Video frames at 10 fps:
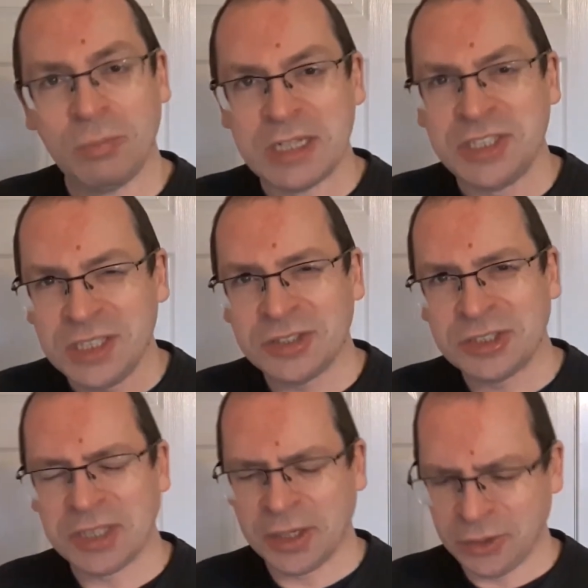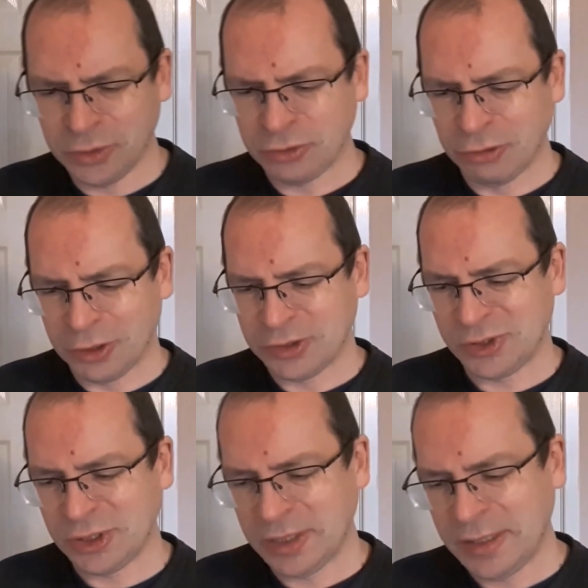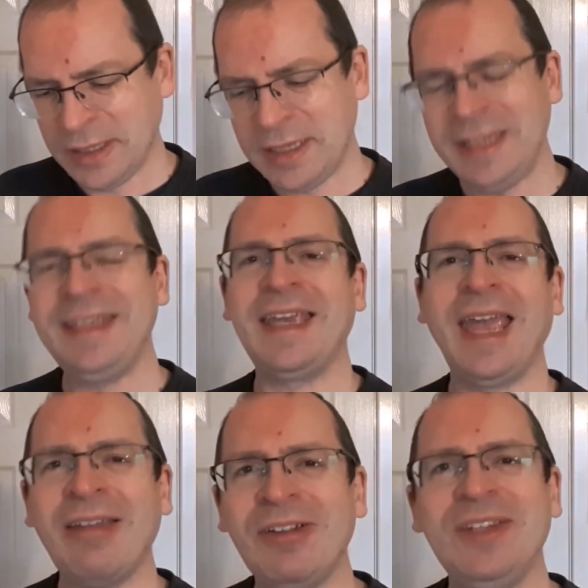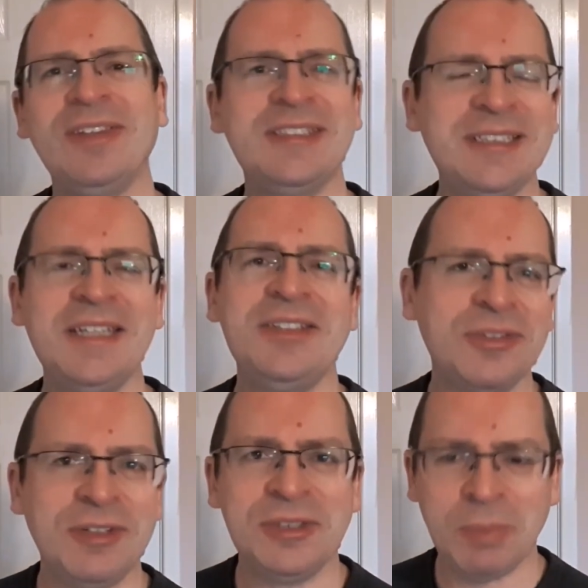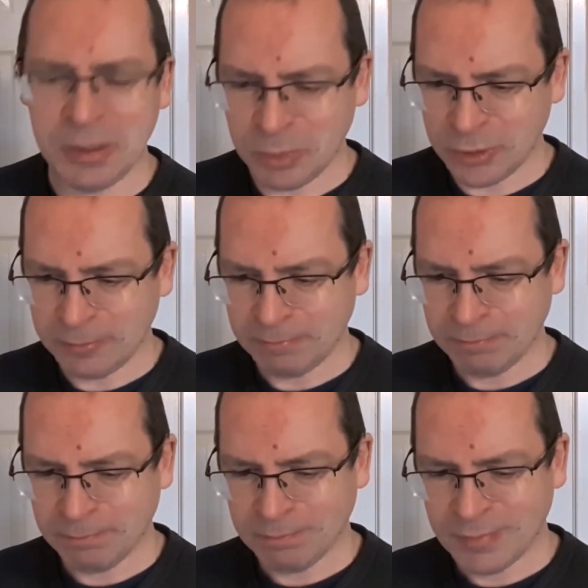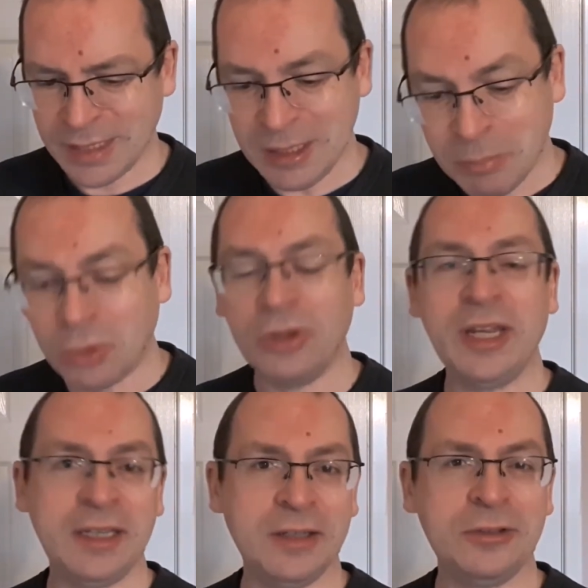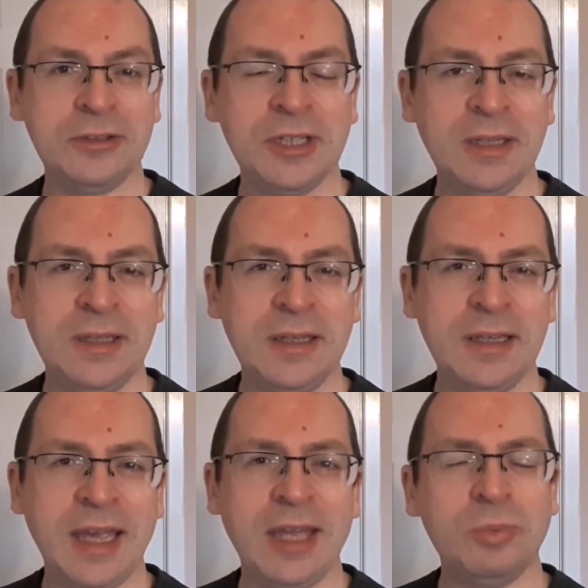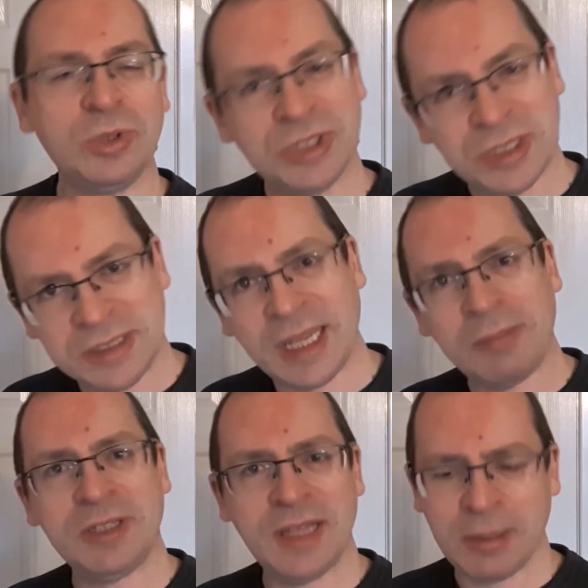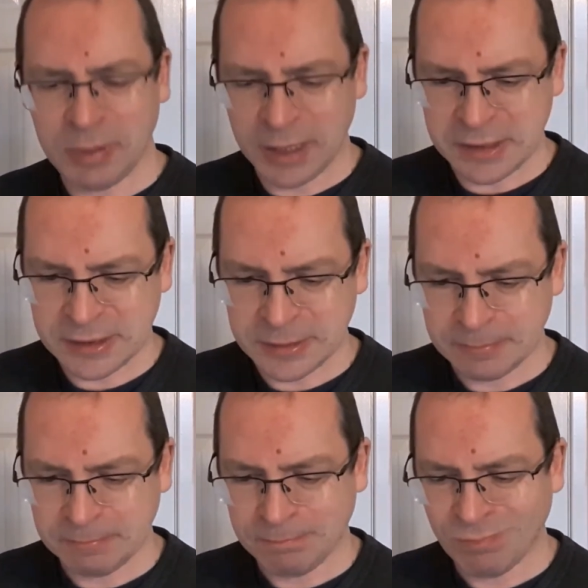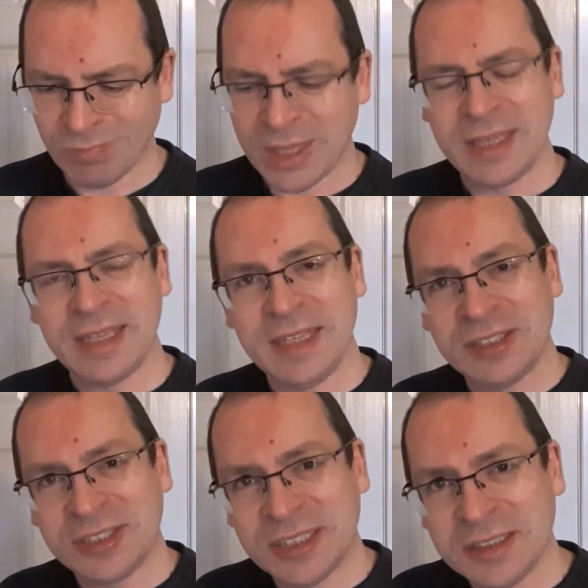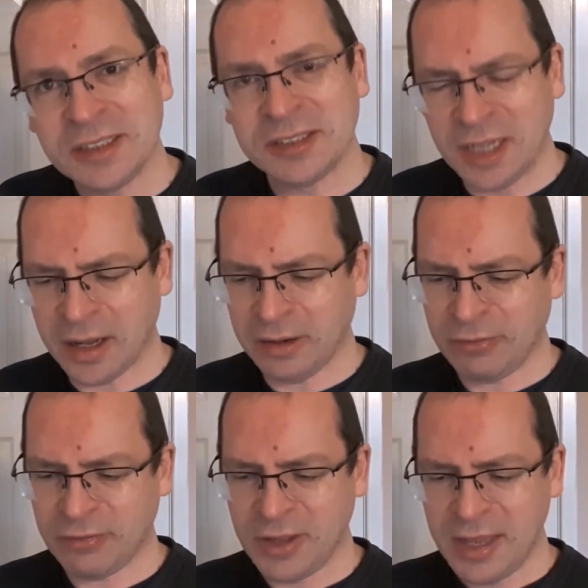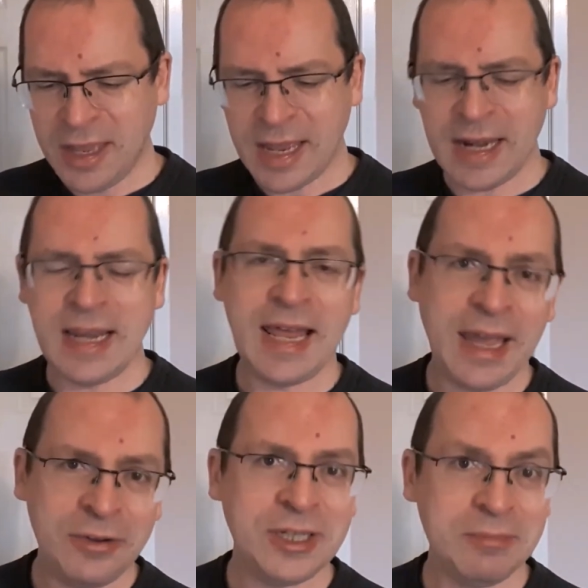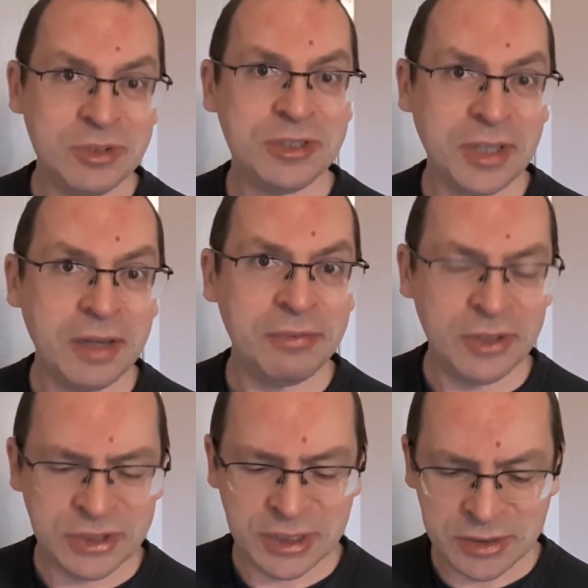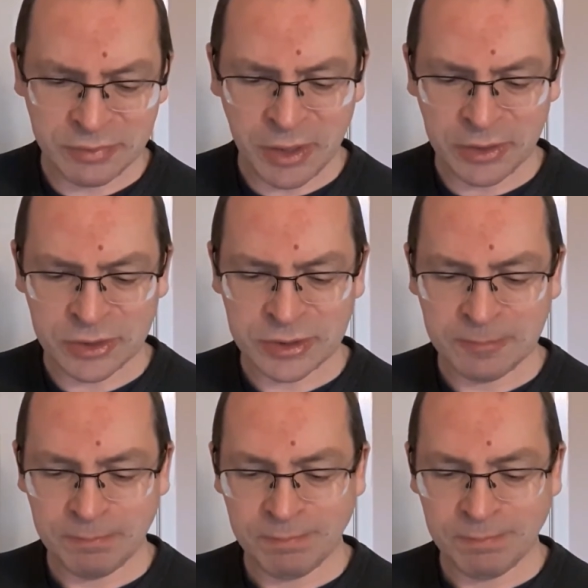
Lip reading: When Jesus died on the cross, he carried the sins of his people. He bore their guilt and was condemned in their place. His sinless life allowed him to die for the sins of others.